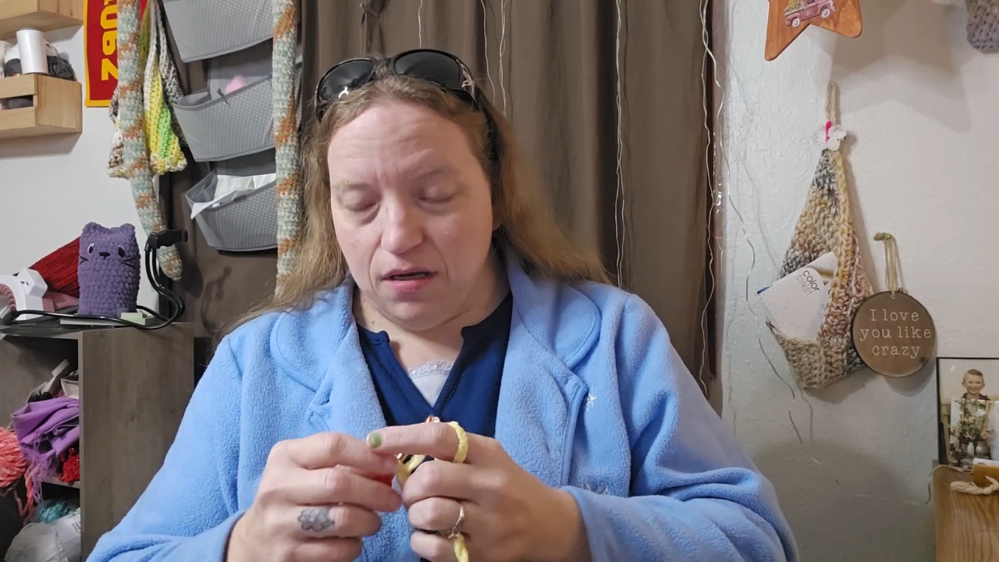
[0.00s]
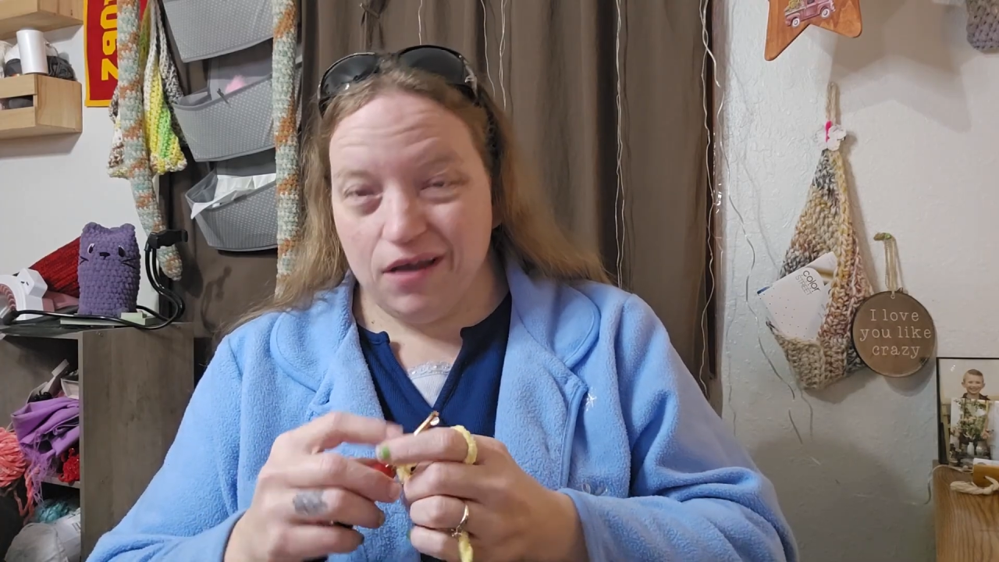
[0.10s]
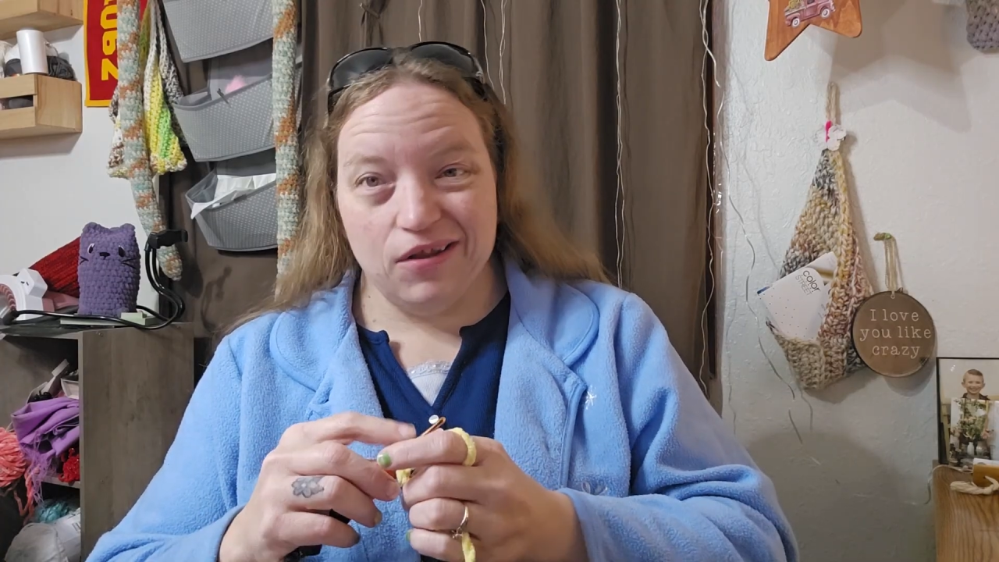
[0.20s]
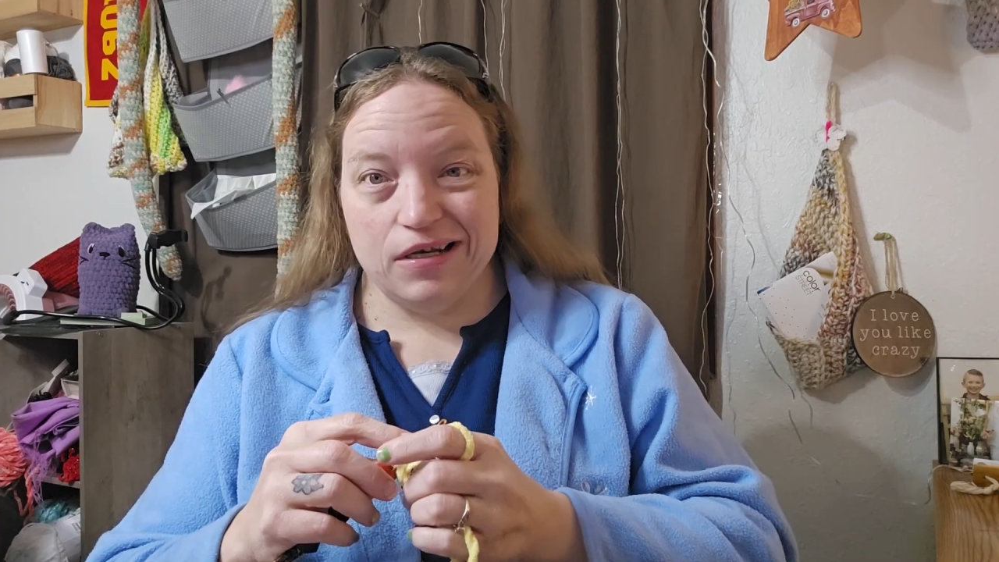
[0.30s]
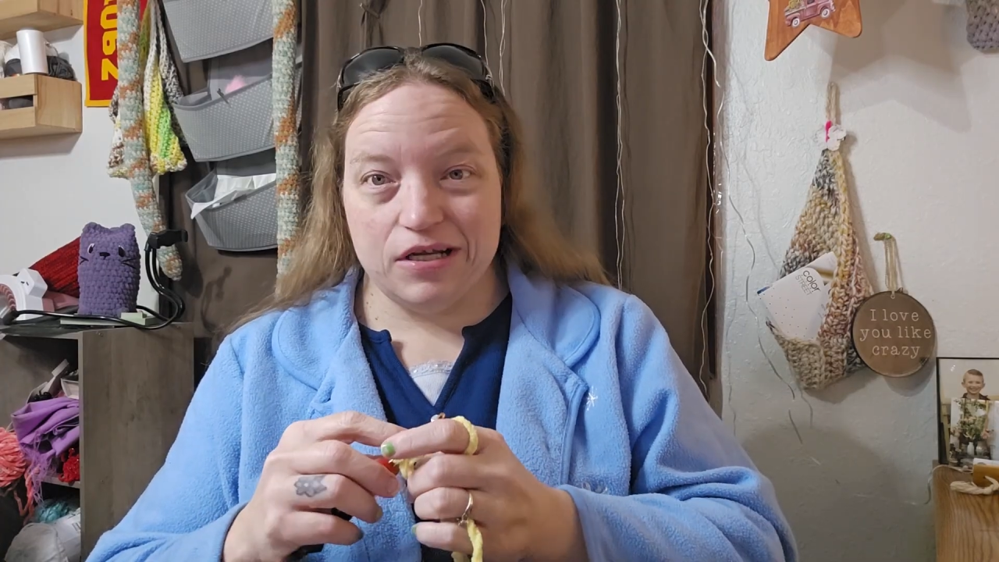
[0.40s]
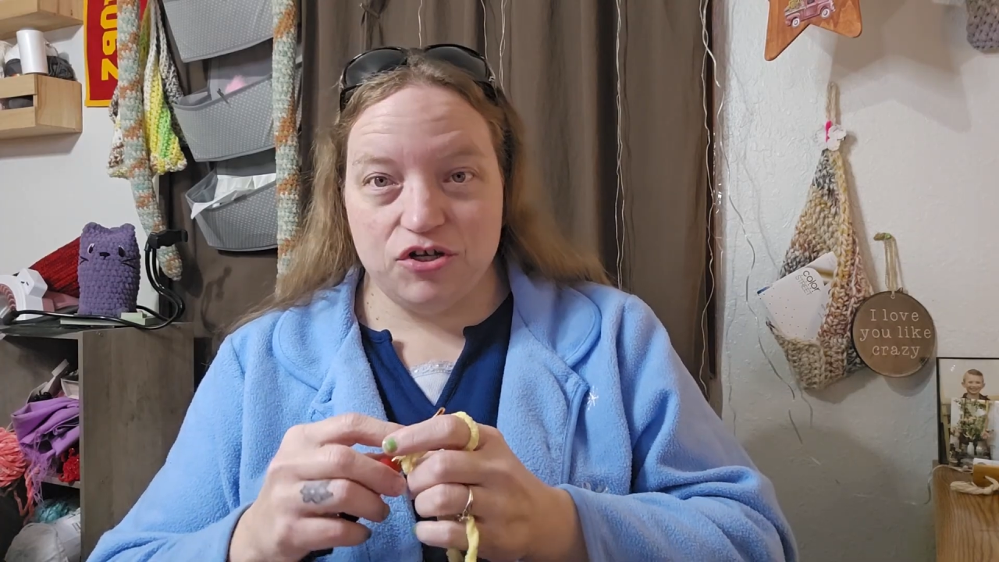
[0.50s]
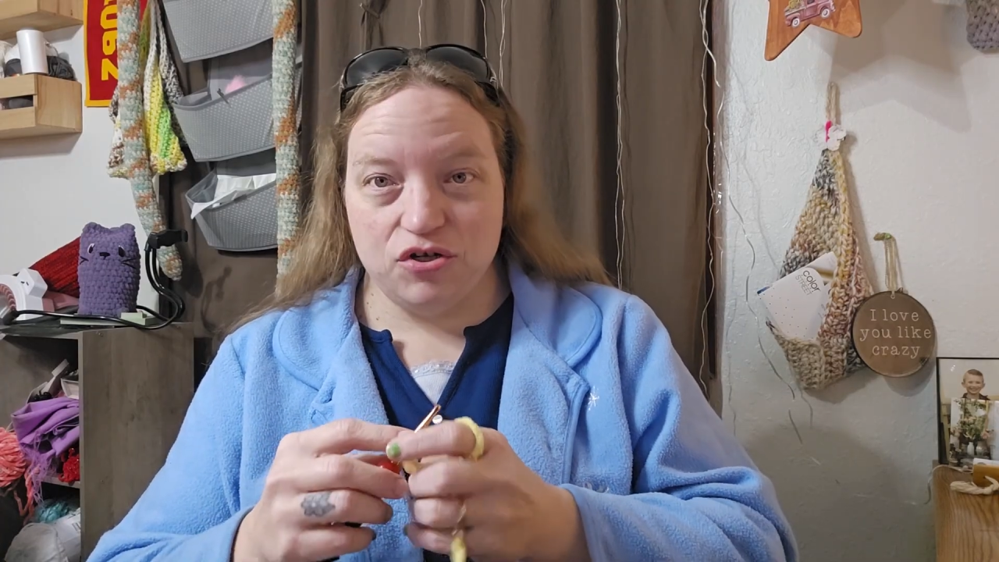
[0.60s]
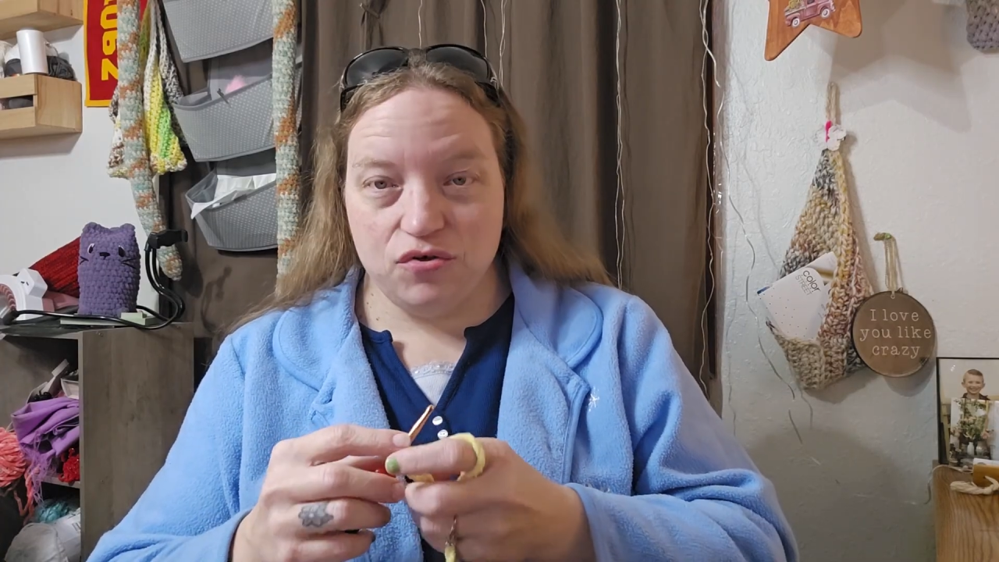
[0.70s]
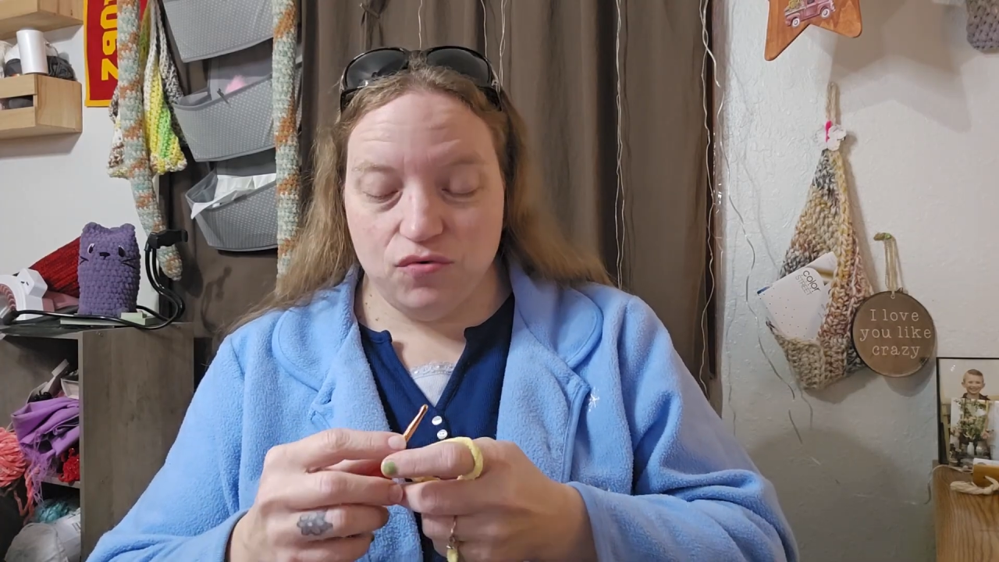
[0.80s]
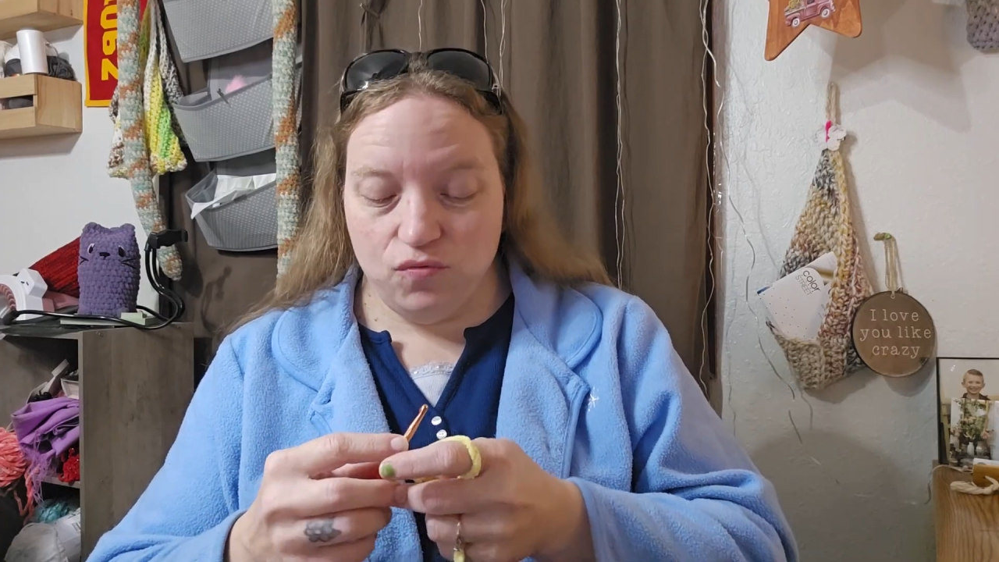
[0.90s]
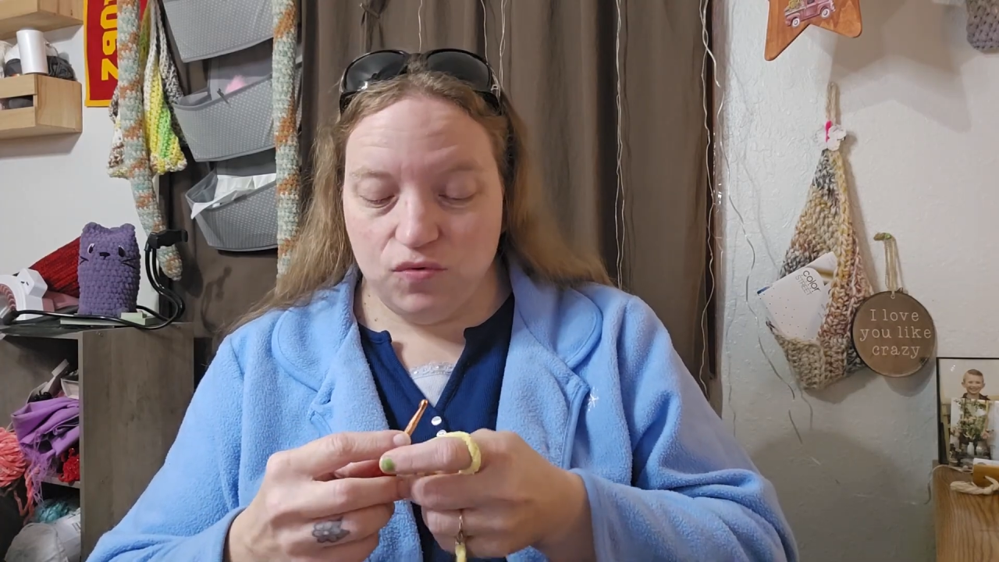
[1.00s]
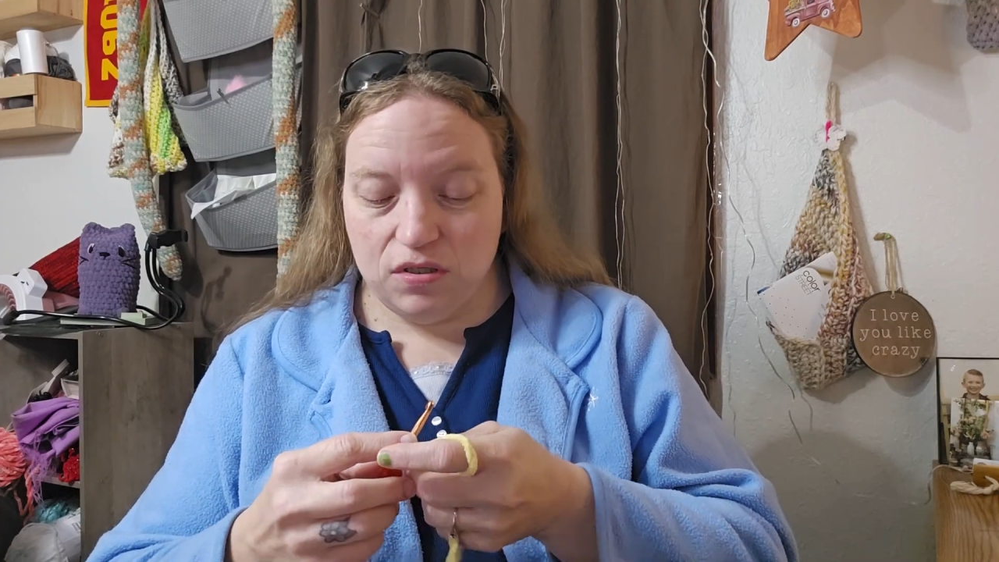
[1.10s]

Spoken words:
I only did 2